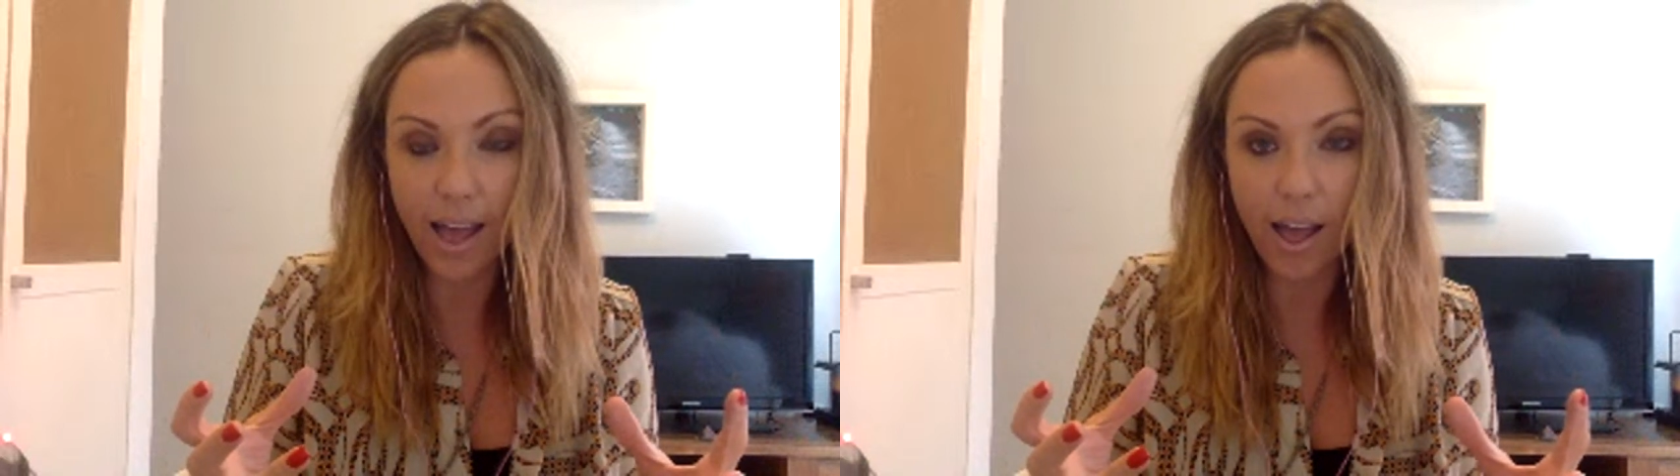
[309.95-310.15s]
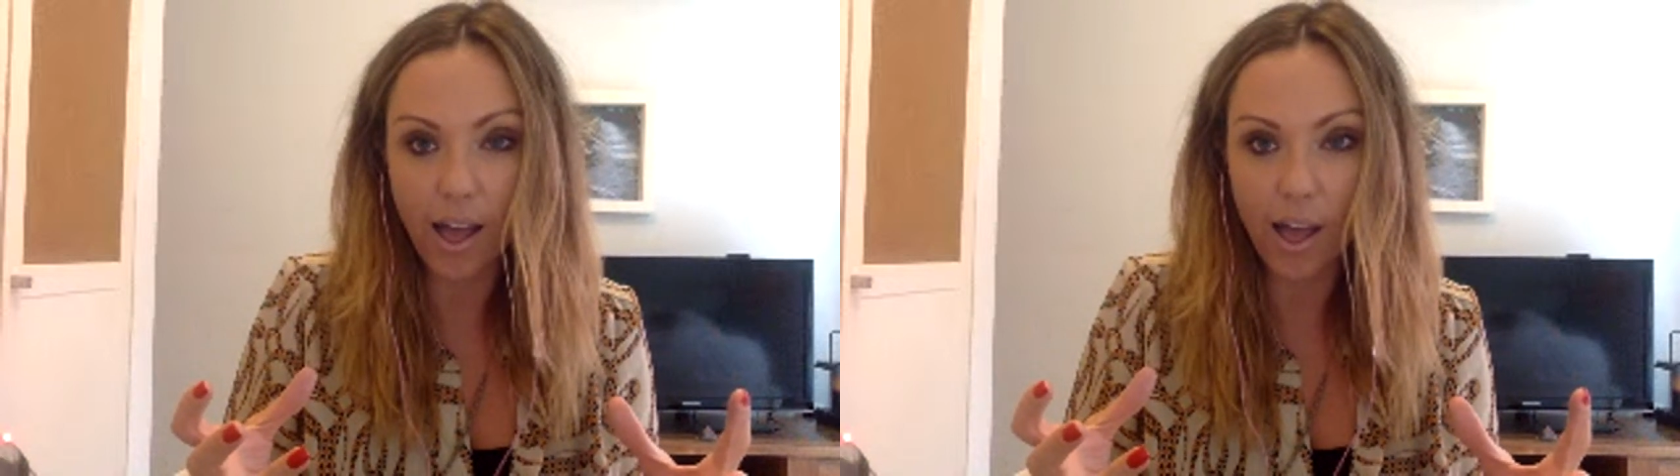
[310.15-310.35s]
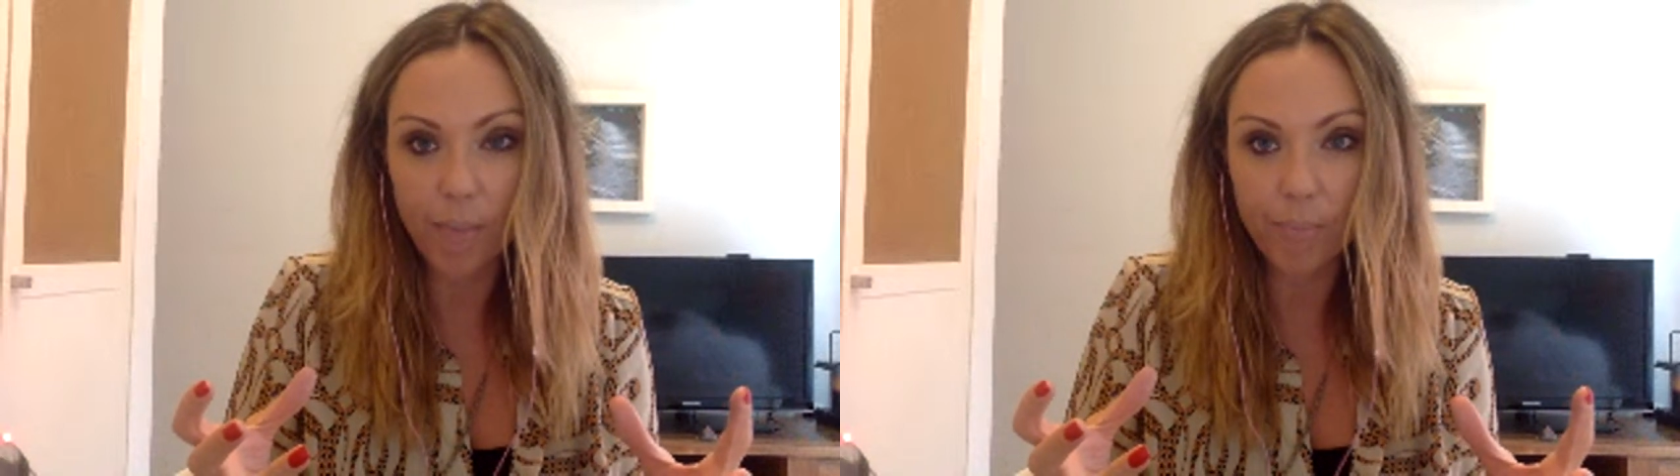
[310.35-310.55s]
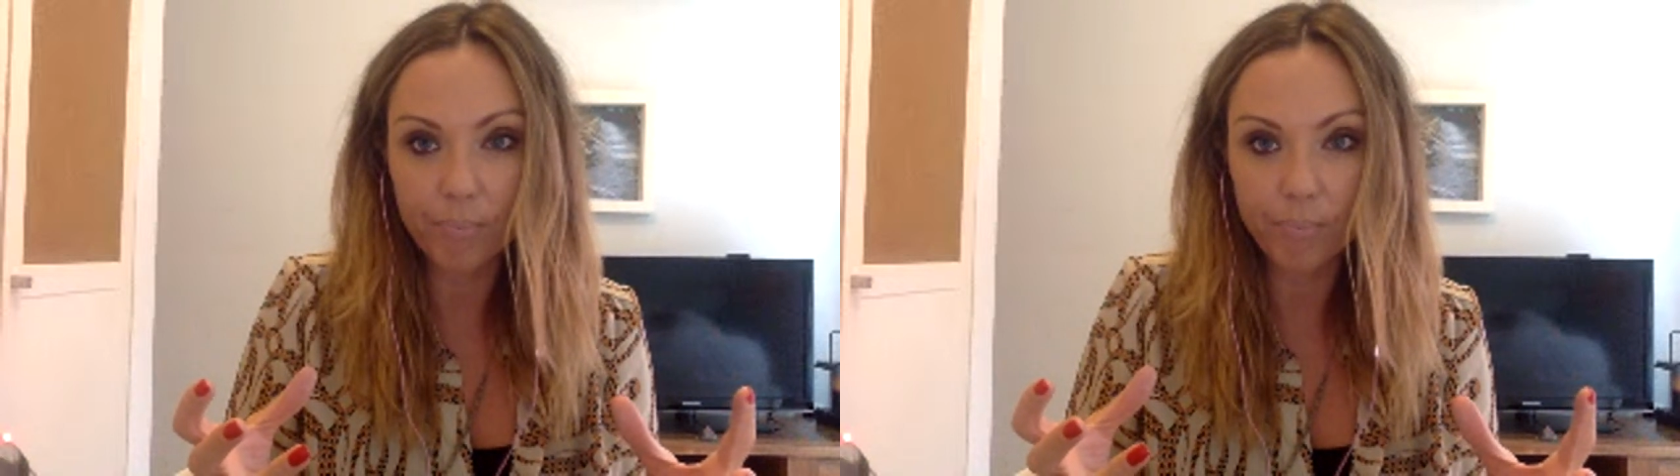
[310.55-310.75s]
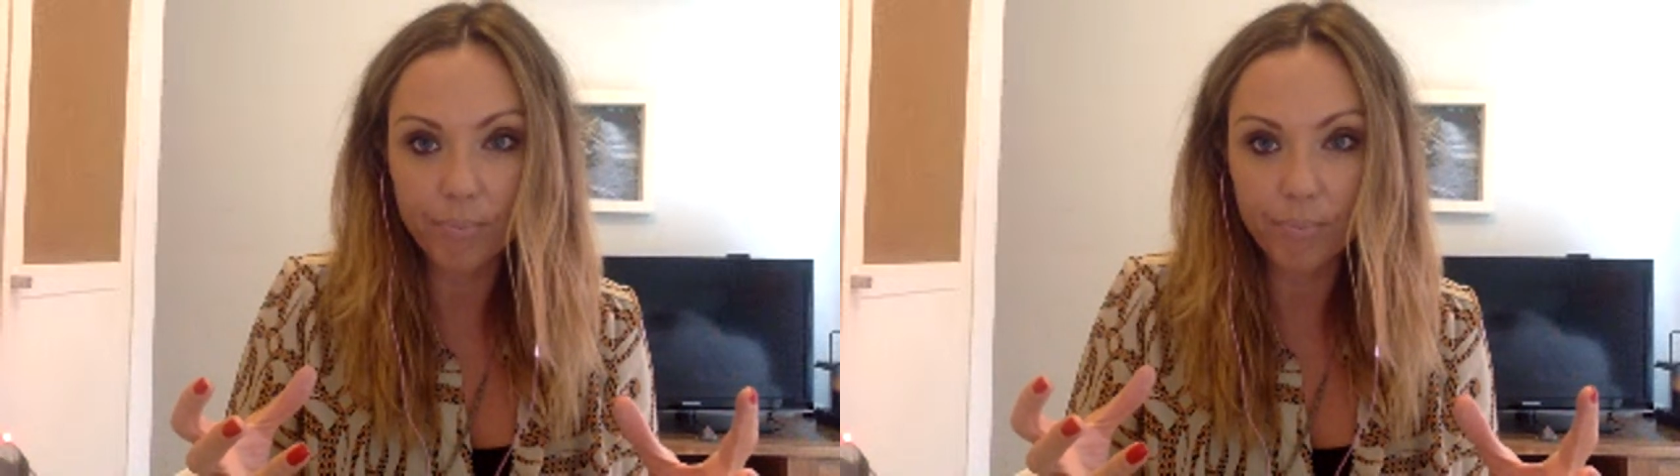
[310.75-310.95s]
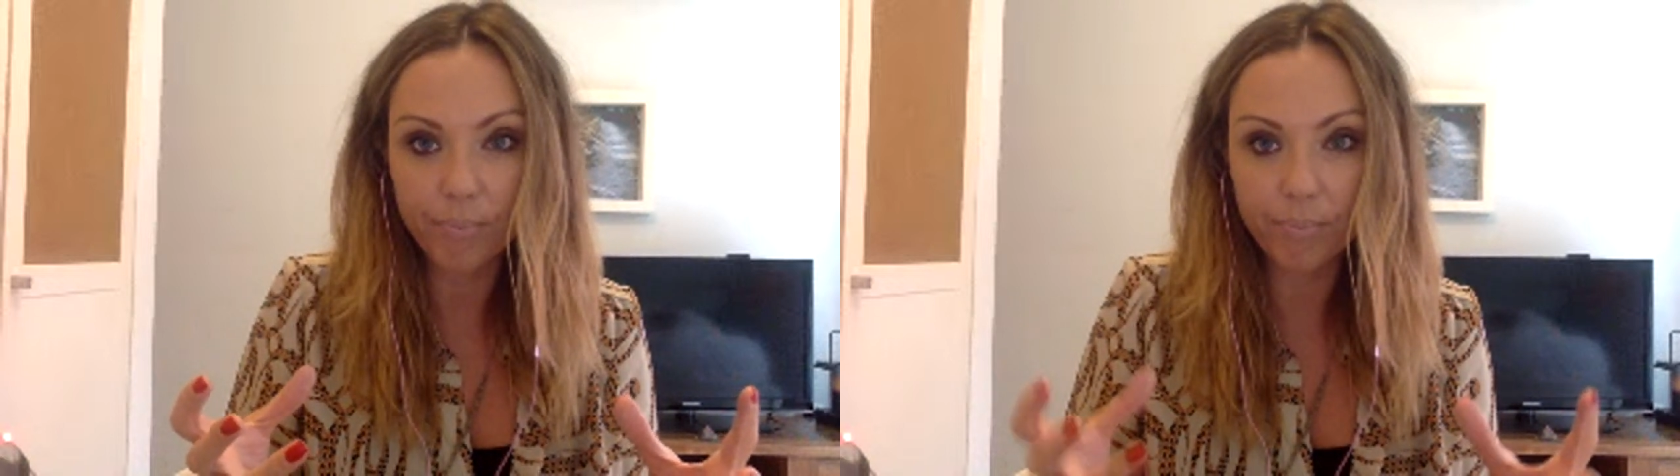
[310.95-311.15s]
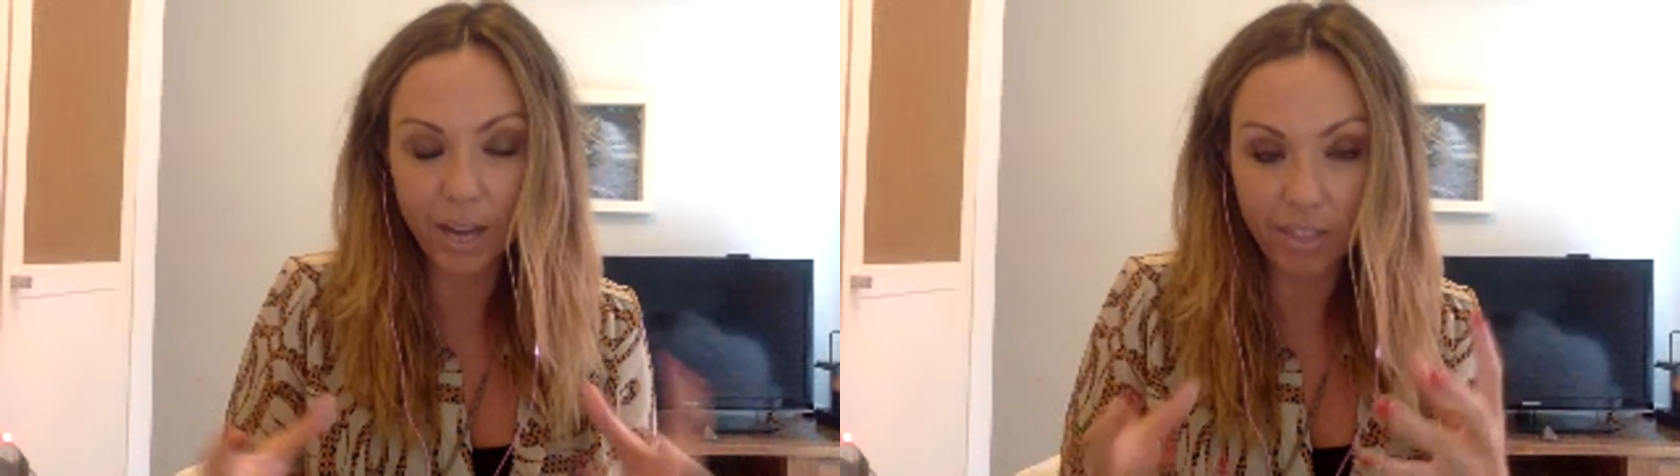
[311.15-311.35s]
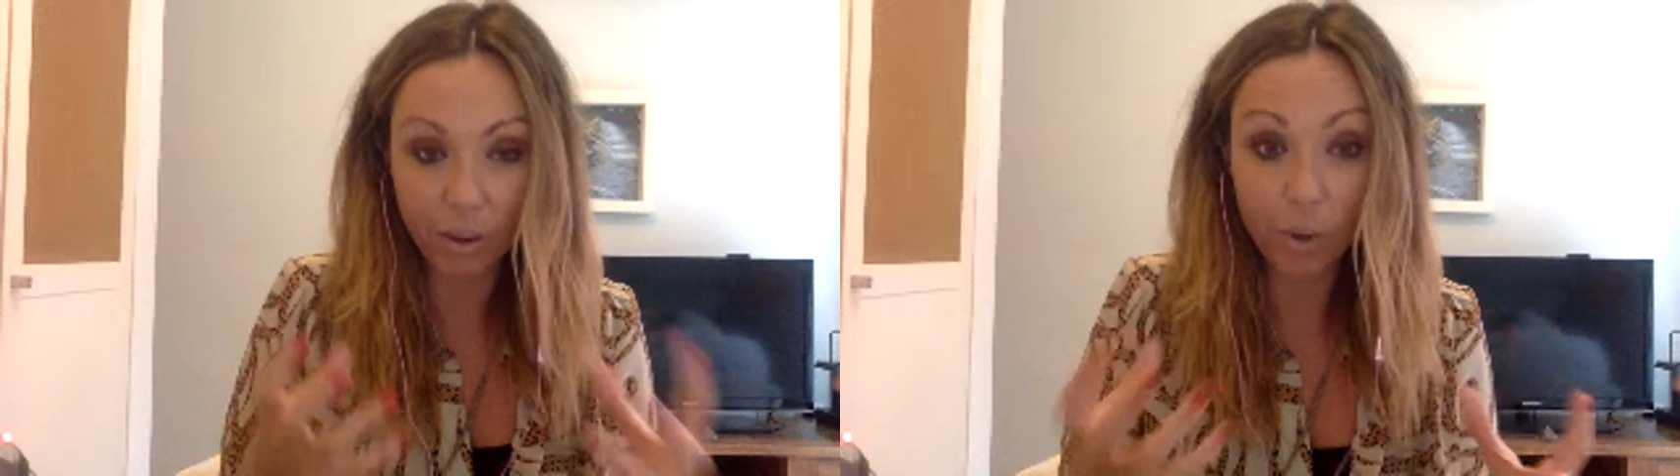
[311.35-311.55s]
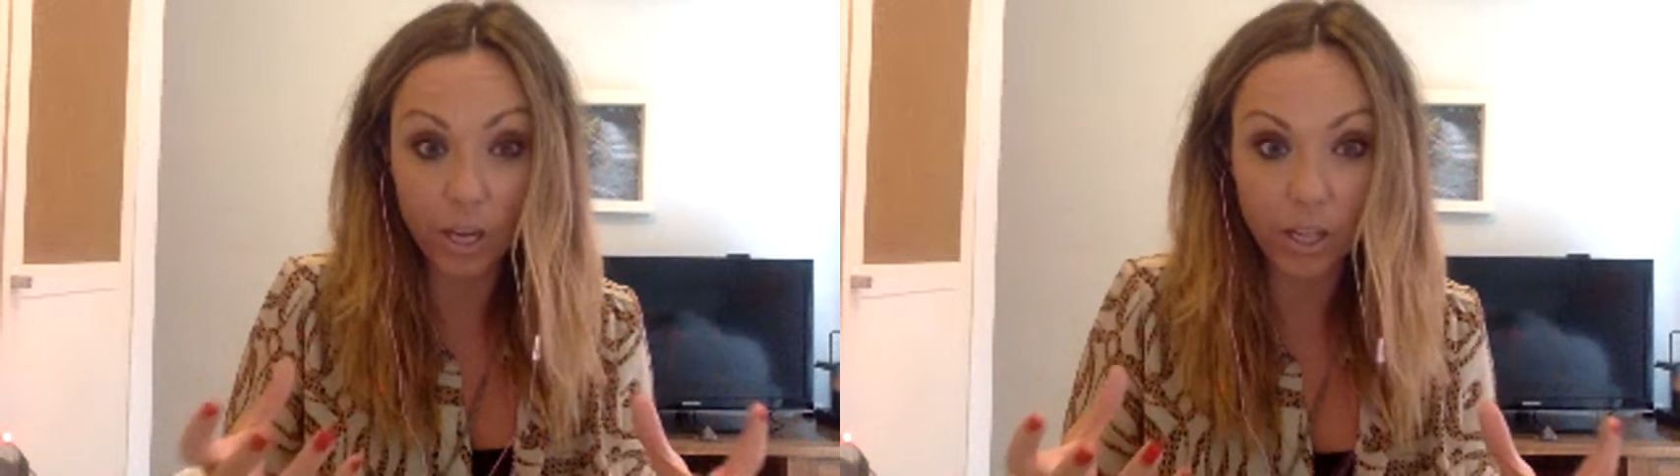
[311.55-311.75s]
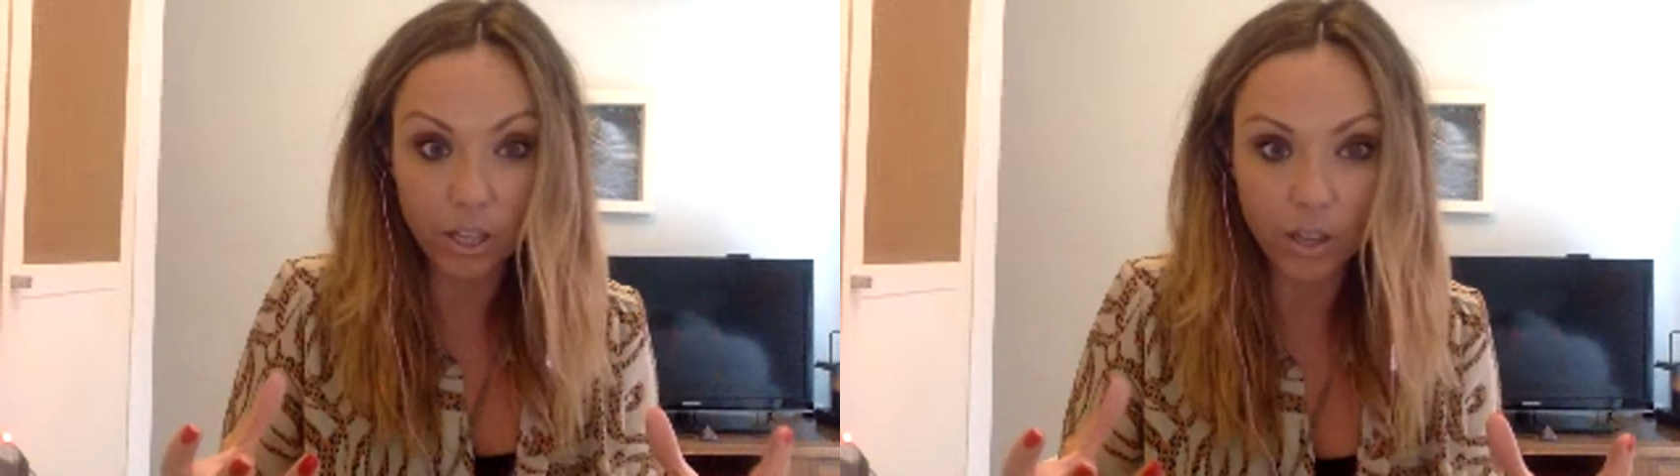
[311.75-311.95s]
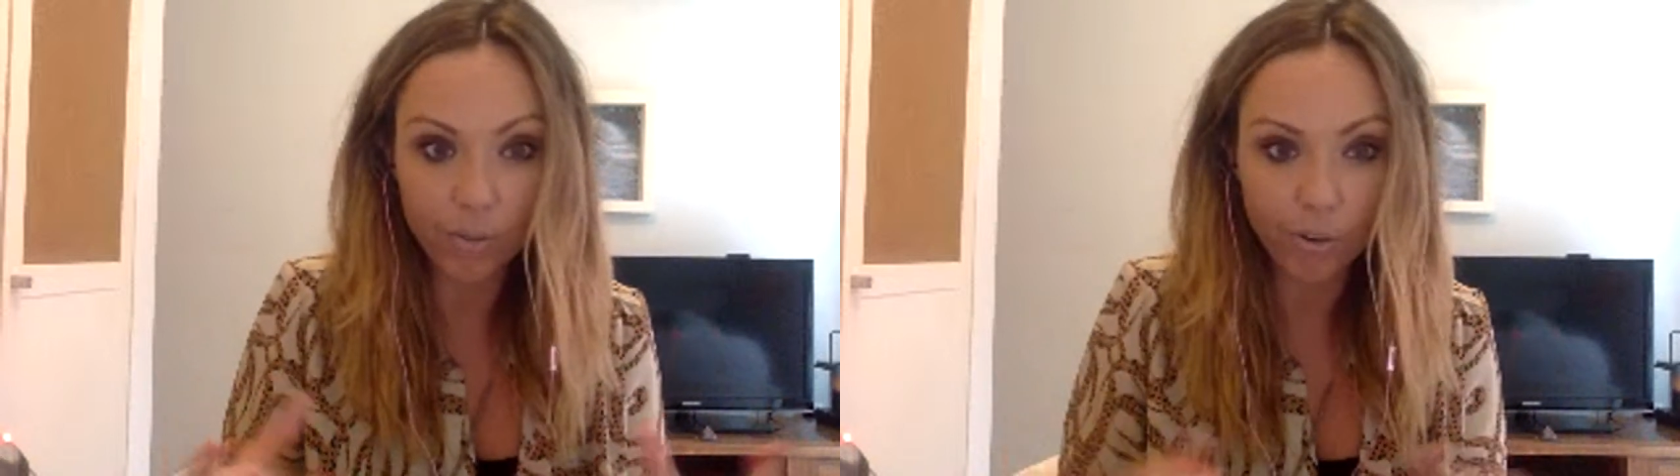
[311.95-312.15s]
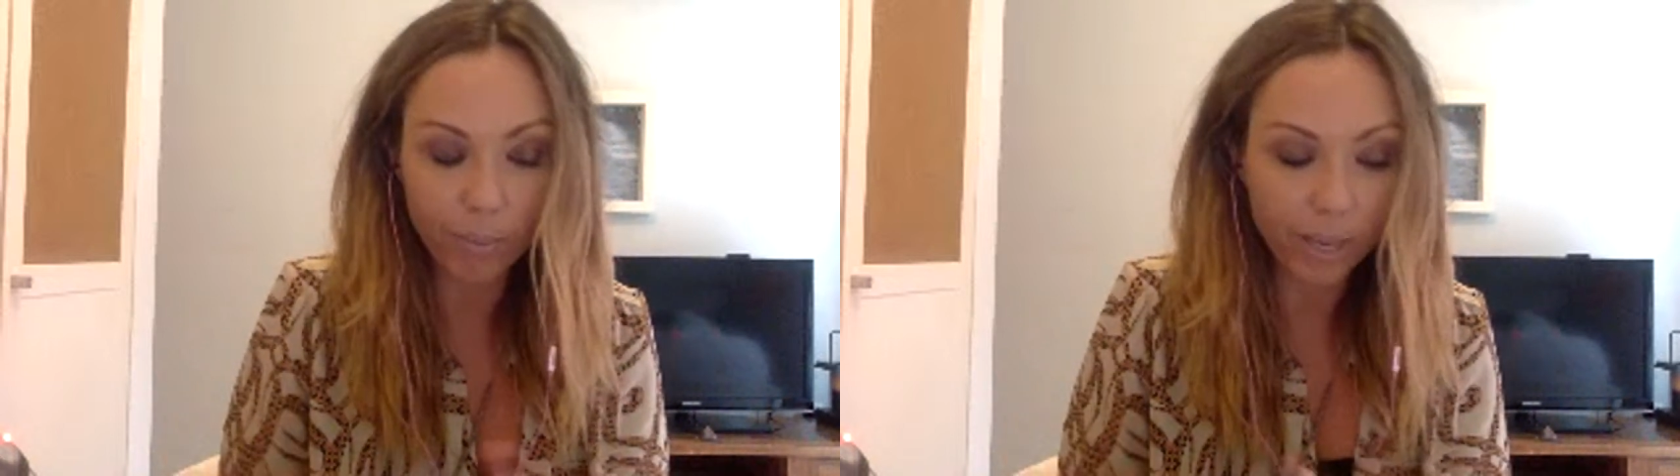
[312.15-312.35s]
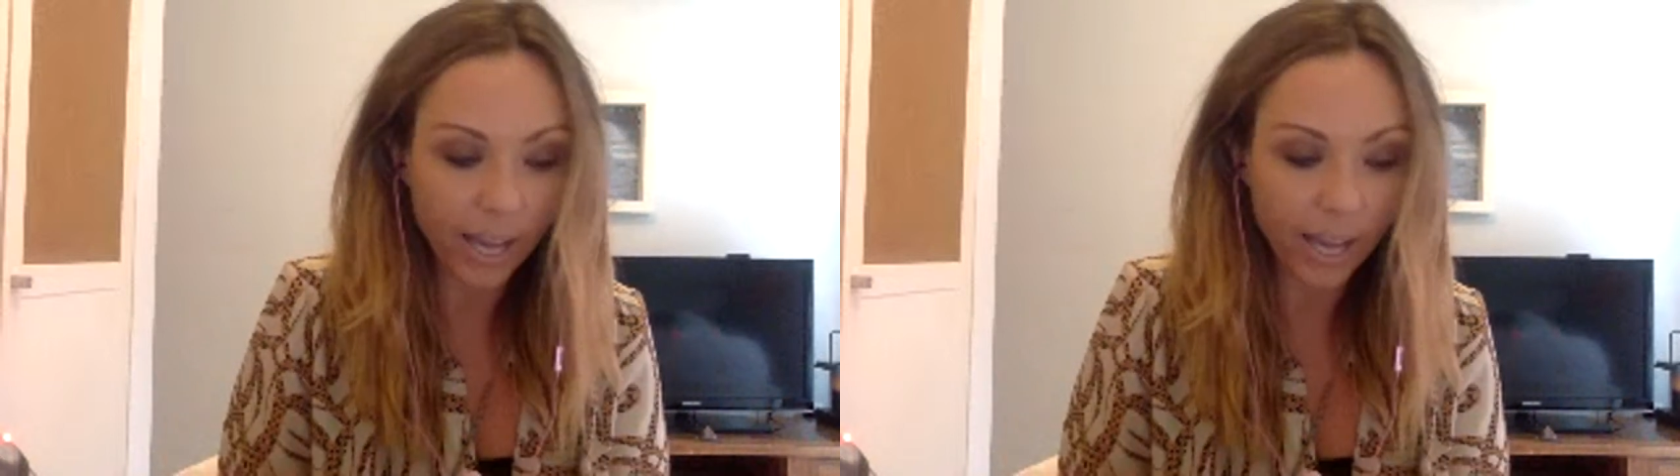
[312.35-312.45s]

but I thought, what can I learn from it?